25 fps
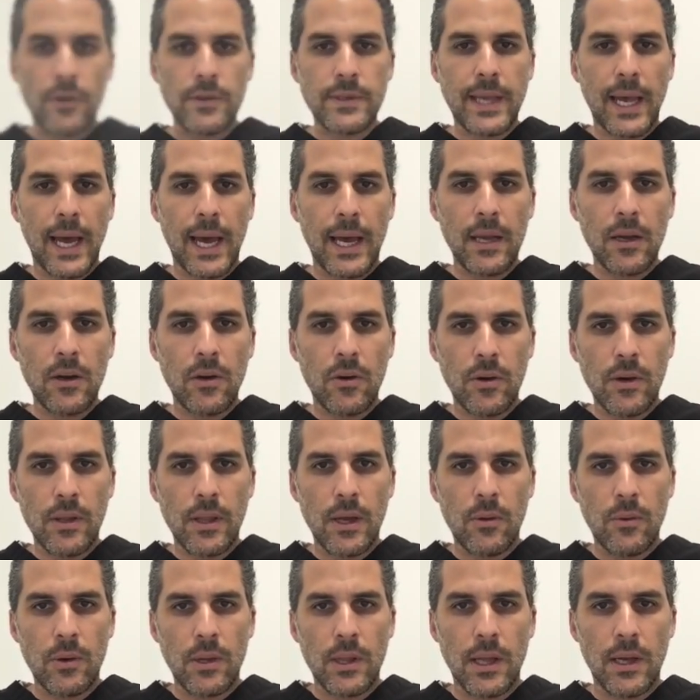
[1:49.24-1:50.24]
first category
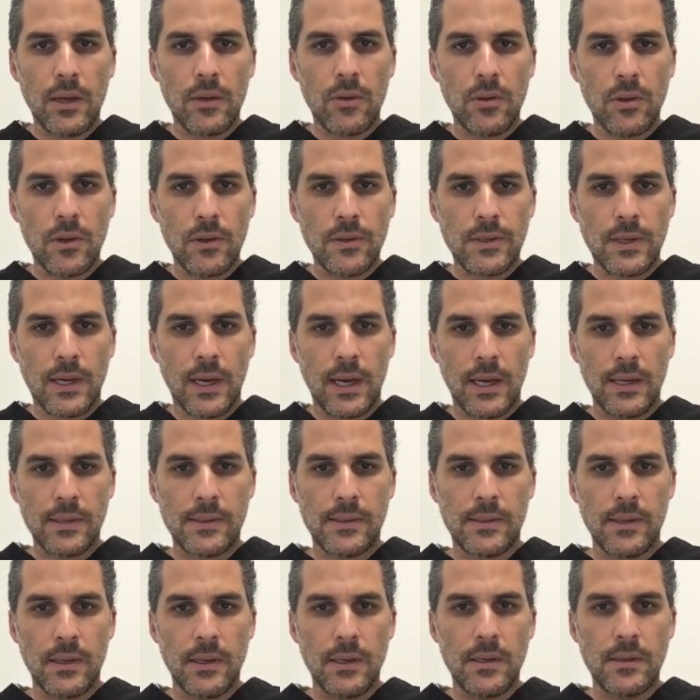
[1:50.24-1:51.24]
that we'd like to
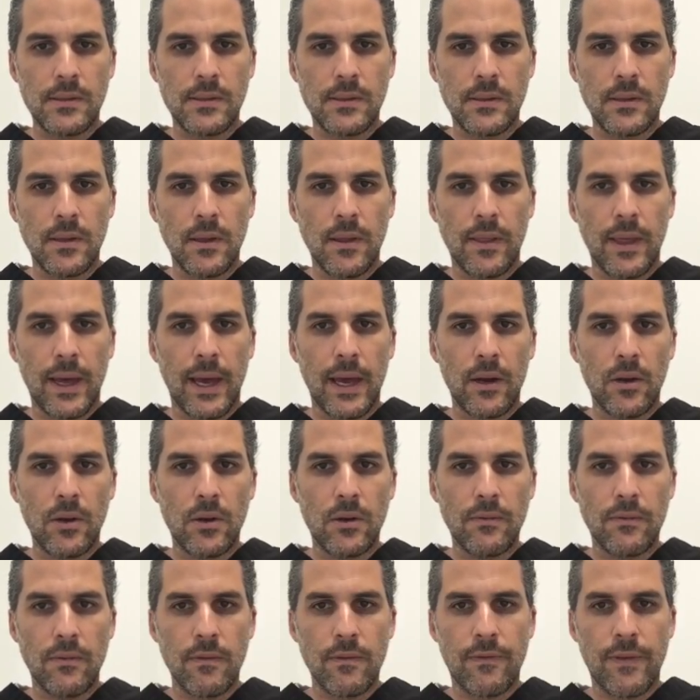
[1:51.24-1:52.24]
discuss is that
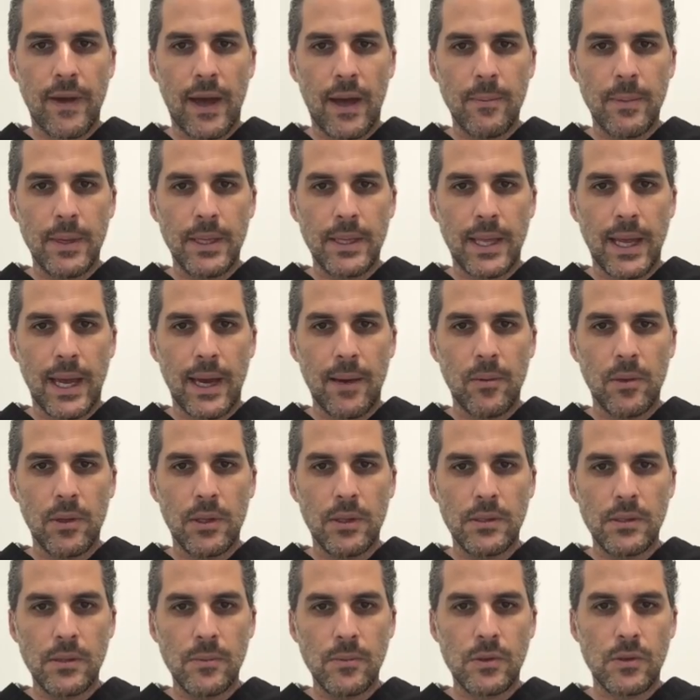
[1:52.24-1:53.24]
of fat
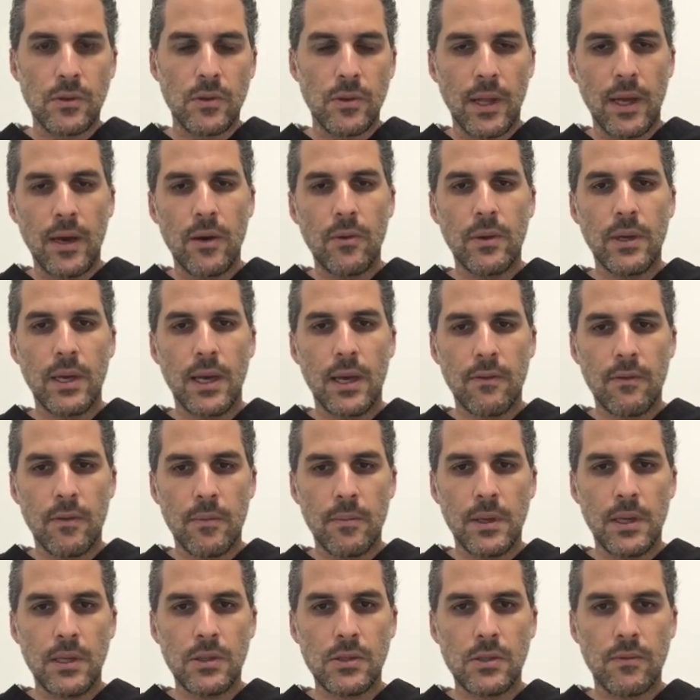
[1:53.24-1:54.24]
metabolism. So now we have a
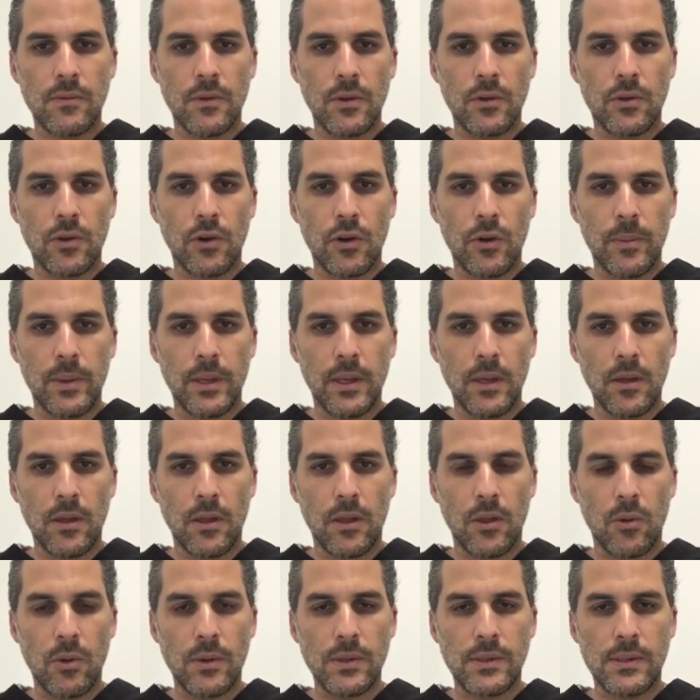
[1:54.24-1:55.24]
means of determining
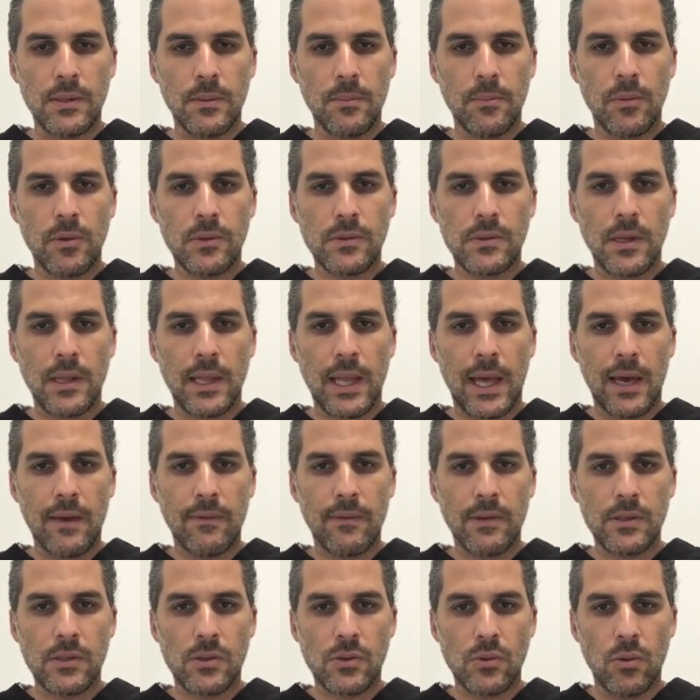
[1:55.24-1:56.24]
through a simple
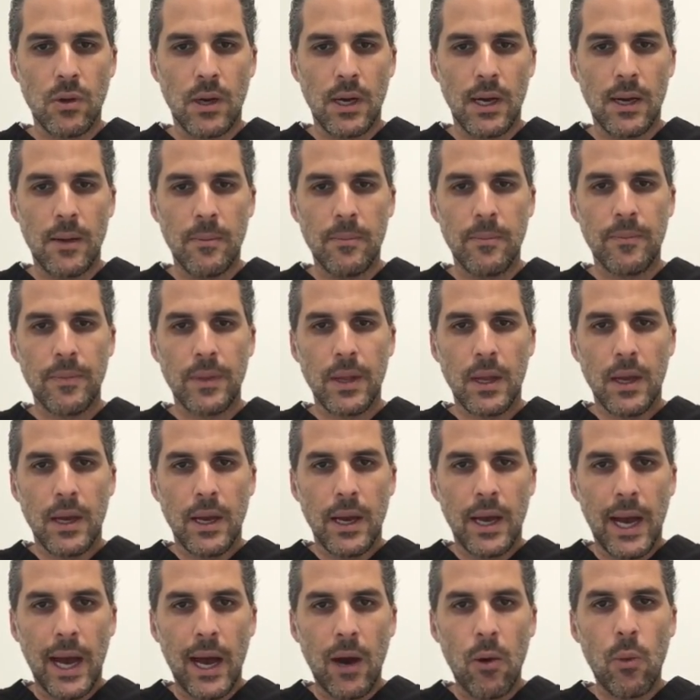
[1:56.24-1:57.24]
saliva swab
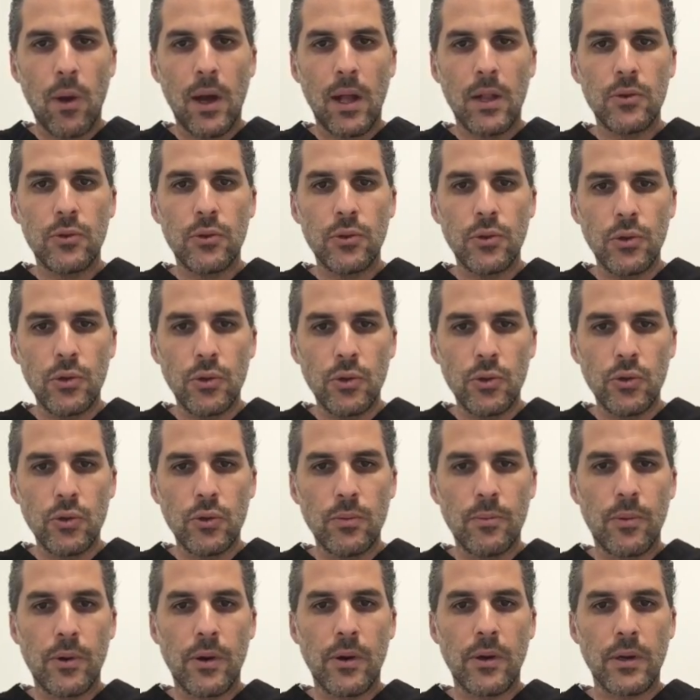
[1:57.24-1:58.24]
how well do you
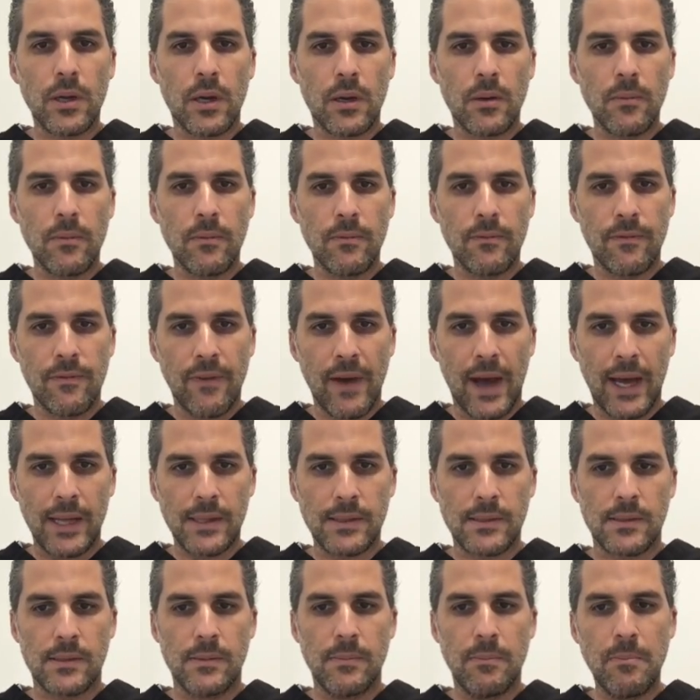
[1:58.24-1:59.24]
burn
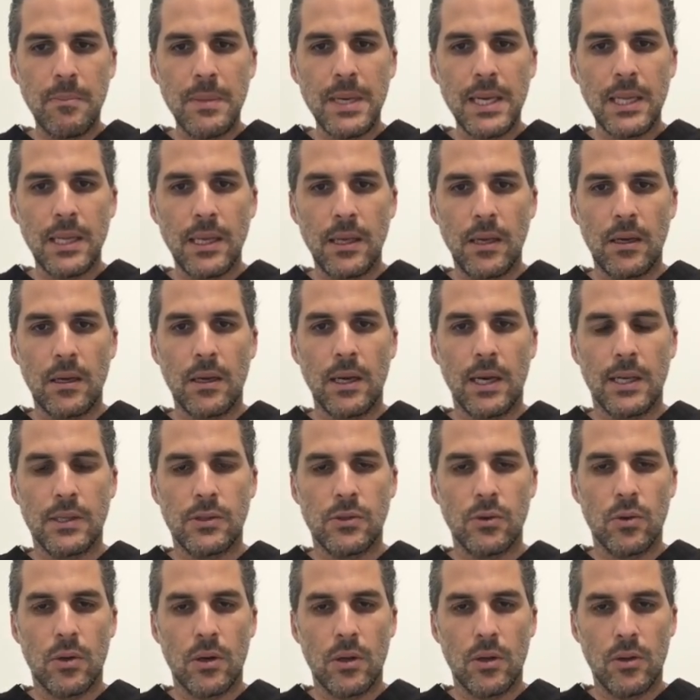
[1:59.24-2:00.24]
fats, meaning as
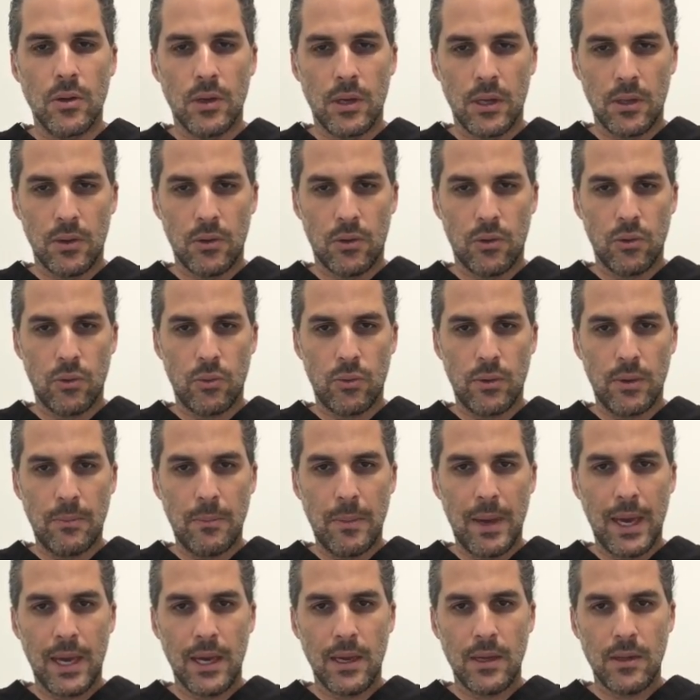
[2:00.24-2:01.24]
you are looking to
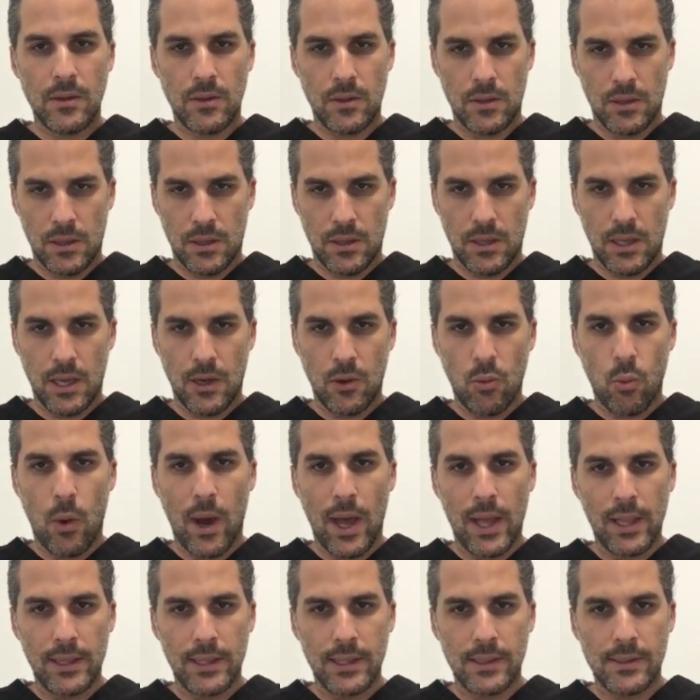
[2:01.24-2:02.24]
remain in a
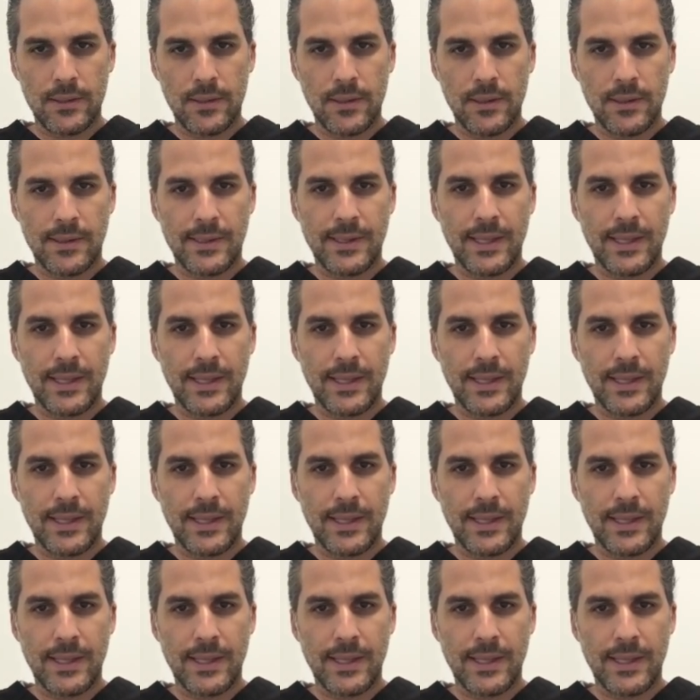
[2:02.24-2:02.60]
wellness